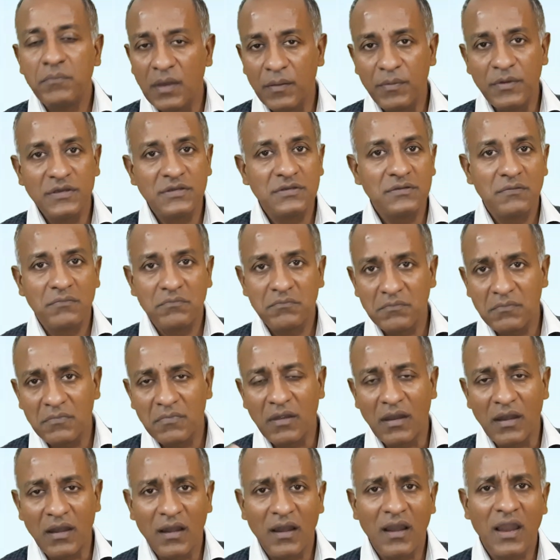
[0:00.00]
maybe
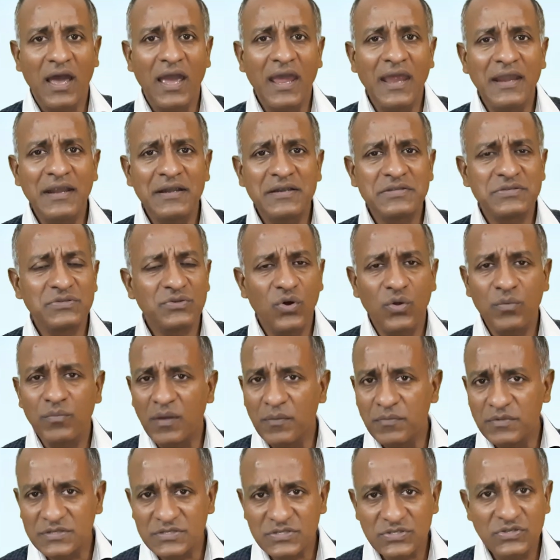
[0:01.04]
lights, or
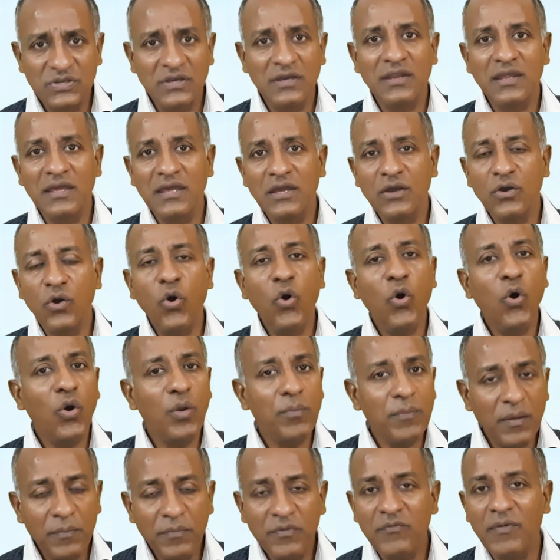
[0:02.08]
maybe steering, or
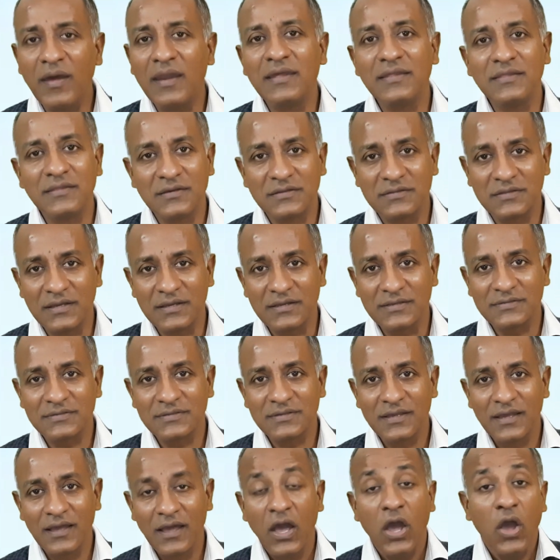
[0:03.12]
maybe many other things.
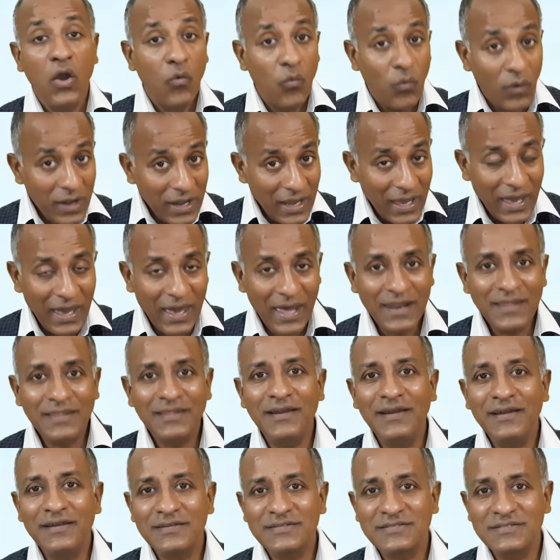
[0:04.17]
One another
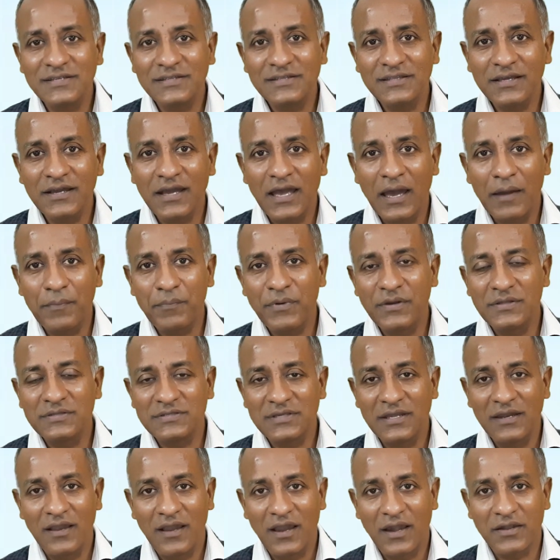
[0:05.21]
interesting thing happens
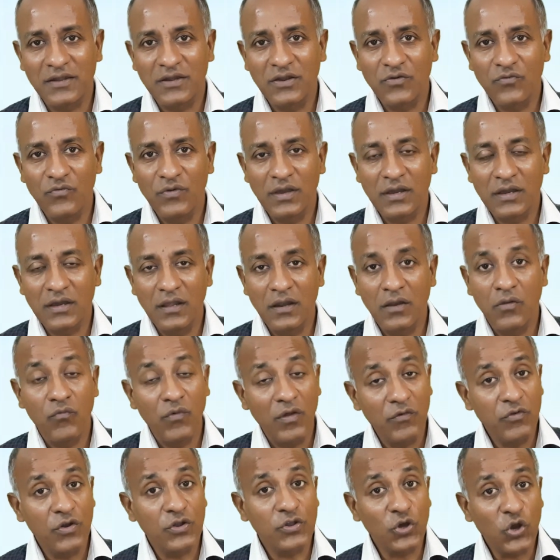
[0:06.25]
in electric vehicle when
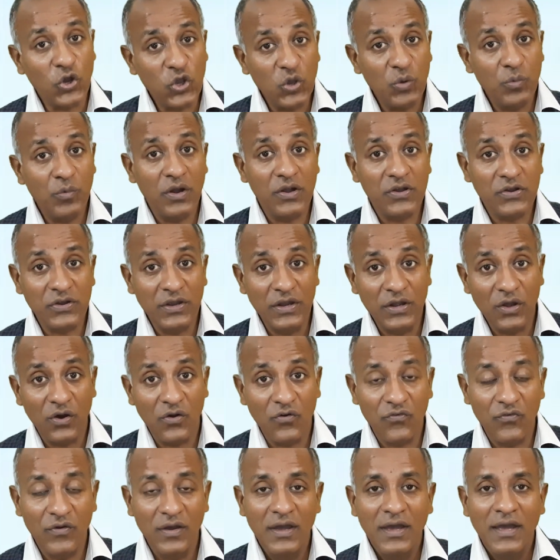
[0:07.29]
you are talking about
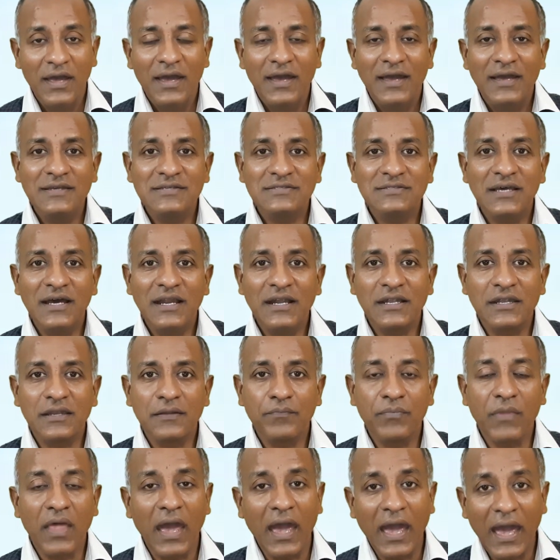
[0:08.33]
trade-off is that
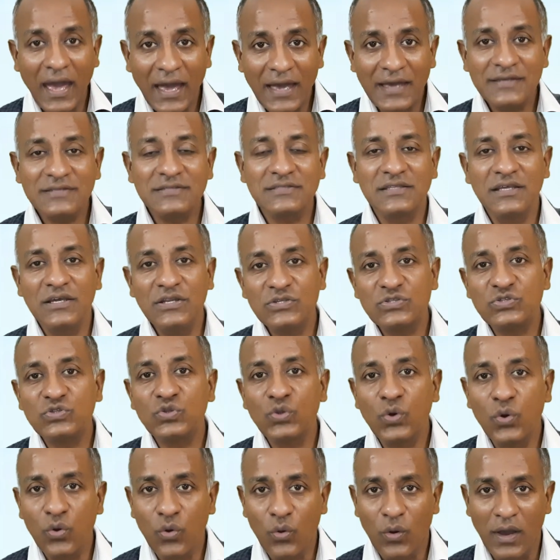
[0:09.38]
as there is
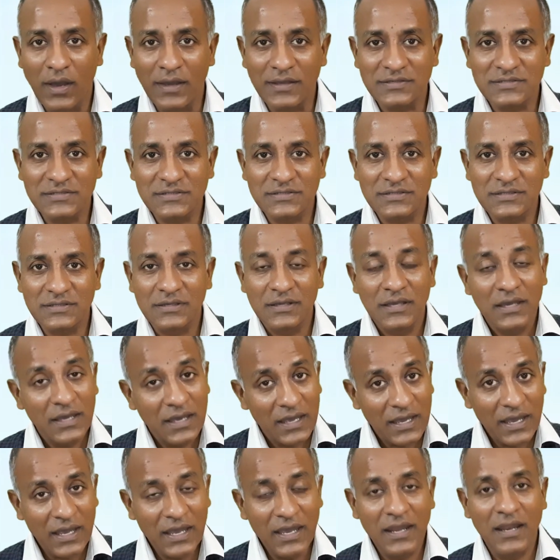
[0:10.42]
no noise
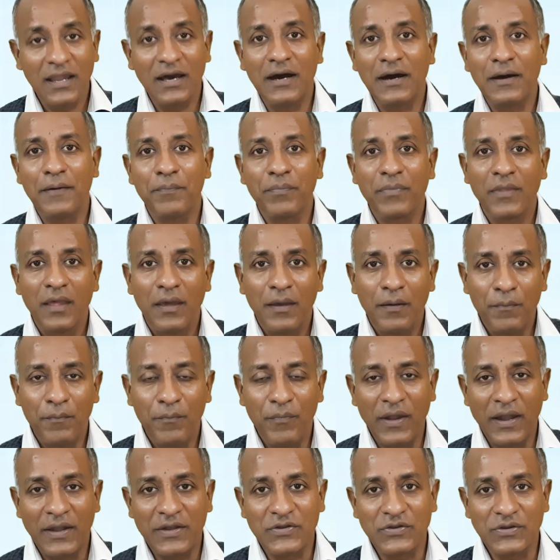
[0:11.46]
in a
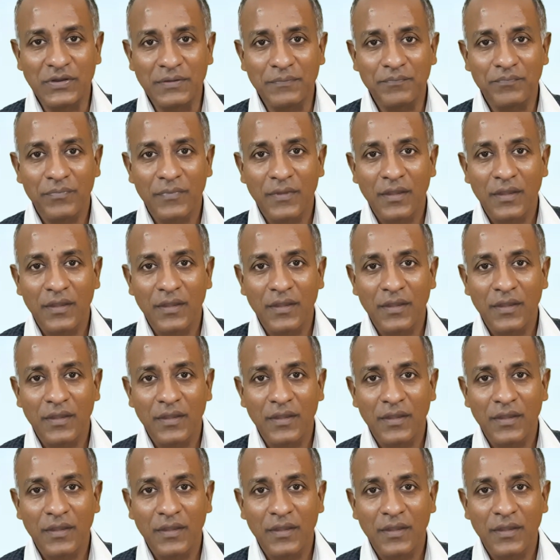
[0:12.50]
battery,